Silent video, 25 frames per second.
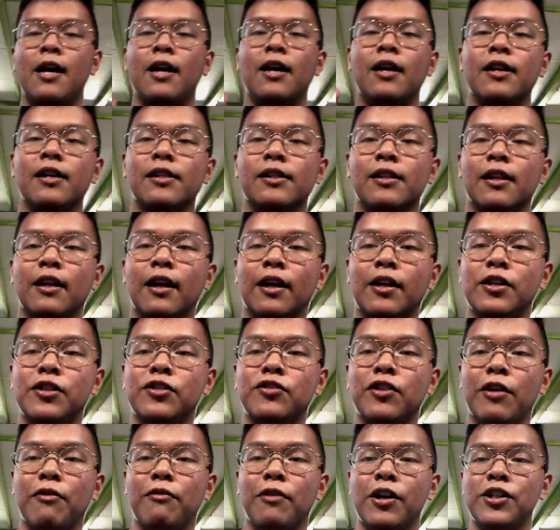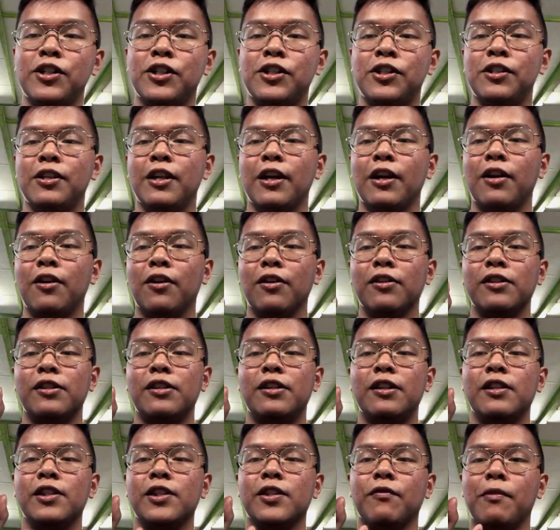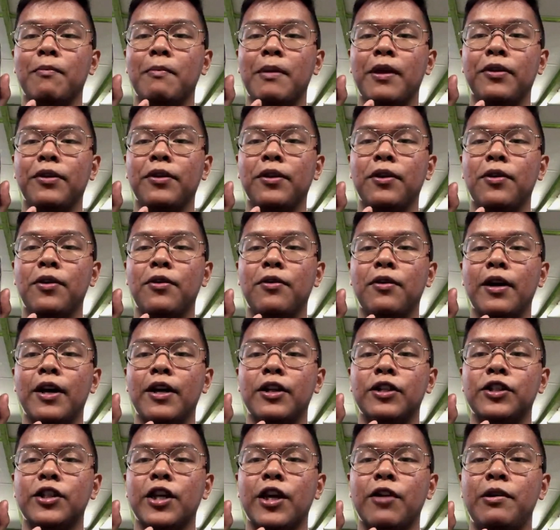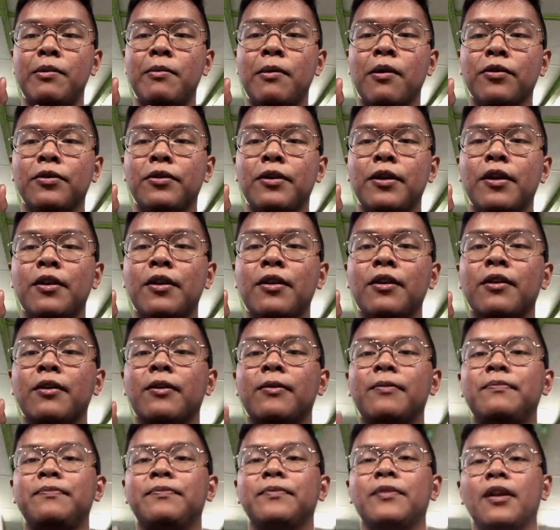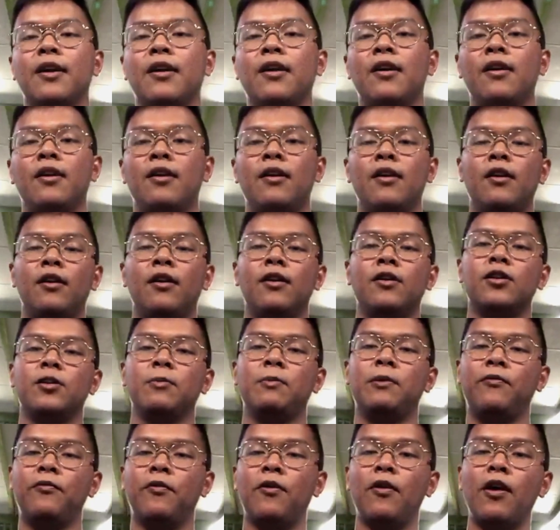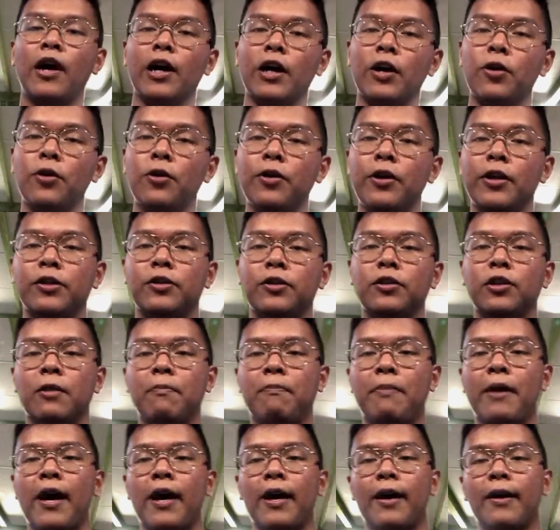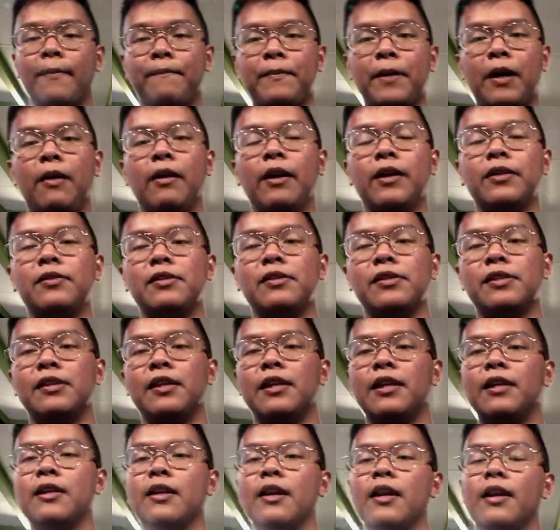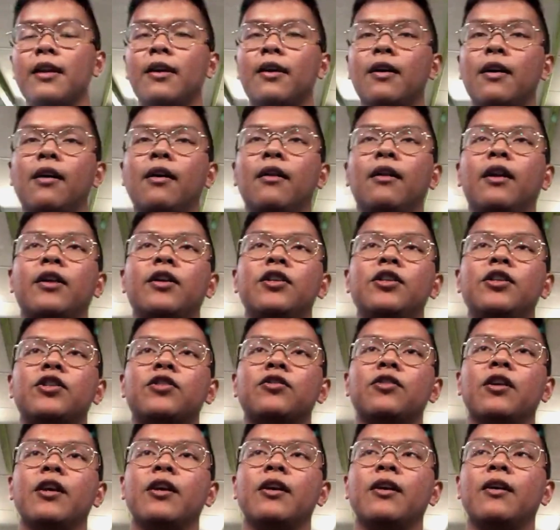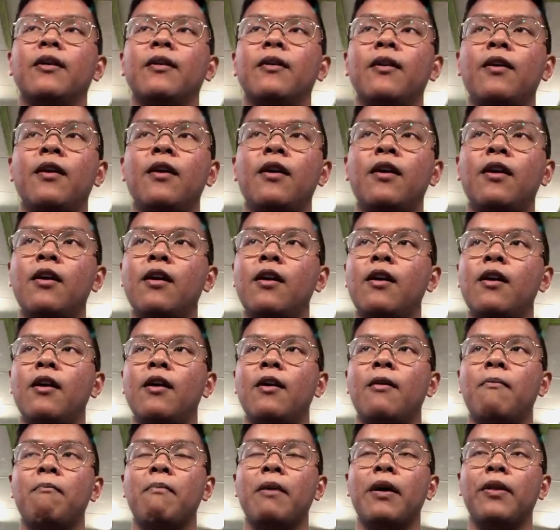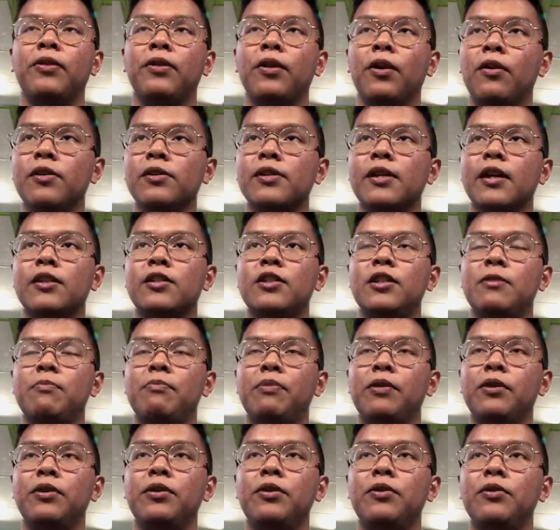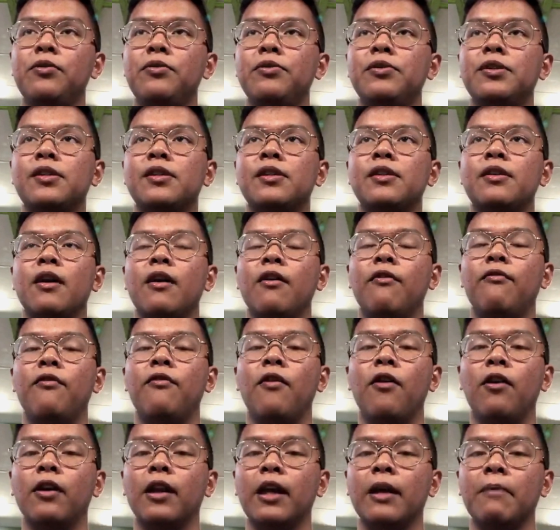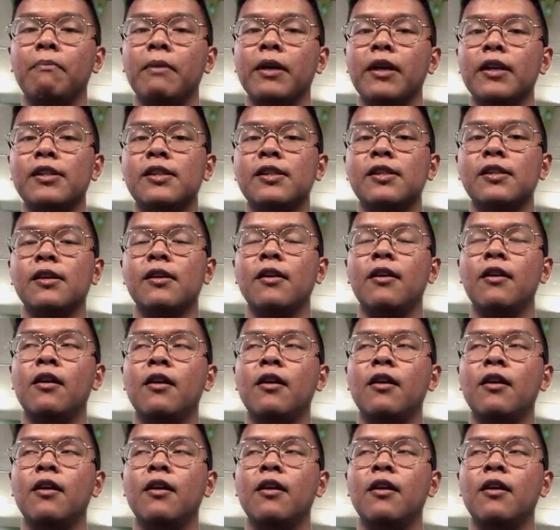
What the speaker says: It's a Lucky Strike Rush that consists of a menthol and cherry ball together. So before I go into the pack, I'd like to say that Lucky Strike menthols actually produce a 4-click mix,